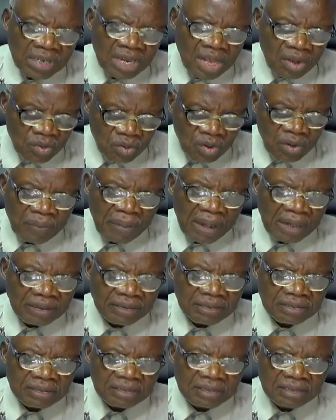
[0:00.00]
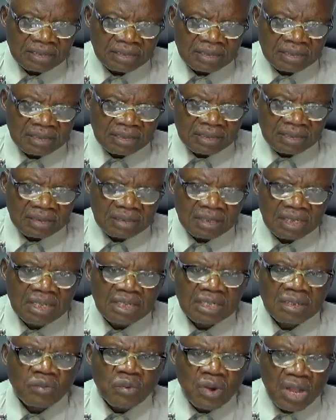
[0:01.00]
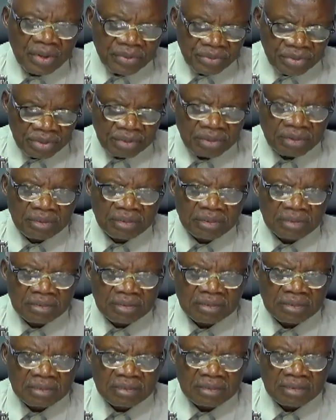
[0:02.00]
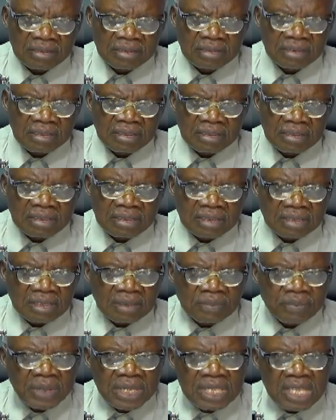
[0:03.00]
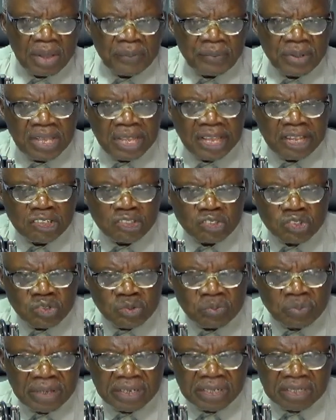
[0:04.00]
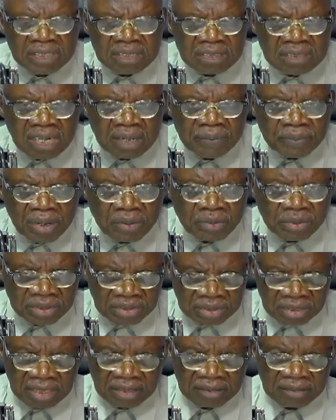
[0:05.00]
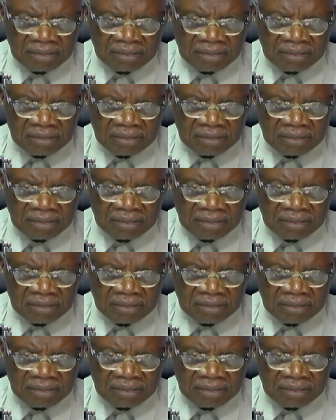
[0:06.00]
hour banner. What Johnny home? Benyame and sman in Shama in check.